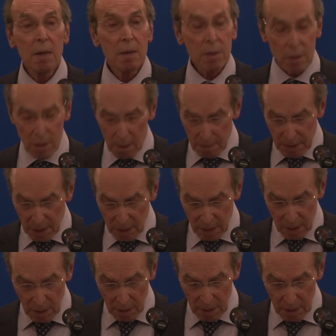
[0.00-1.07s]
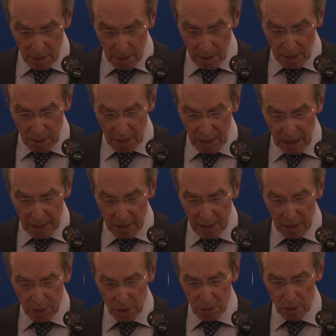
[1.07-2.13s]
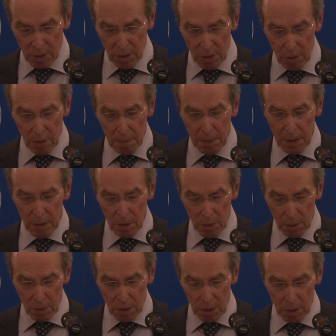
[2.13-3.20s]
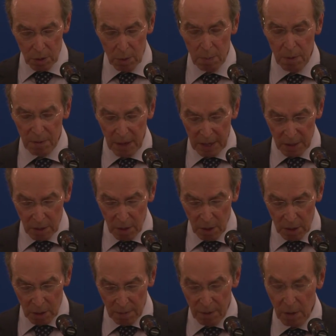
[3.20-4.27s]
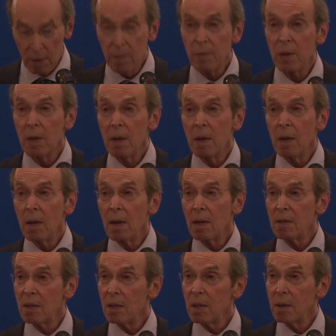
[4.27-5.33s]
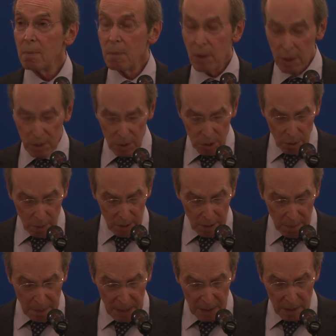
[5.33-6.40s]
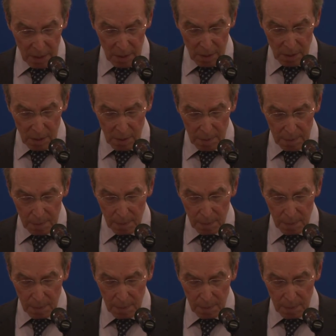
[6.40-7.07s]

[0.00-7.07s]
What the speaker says: Serbia yielded, and the United Nations and the European Union supervised Kosovo until it emerged to independence.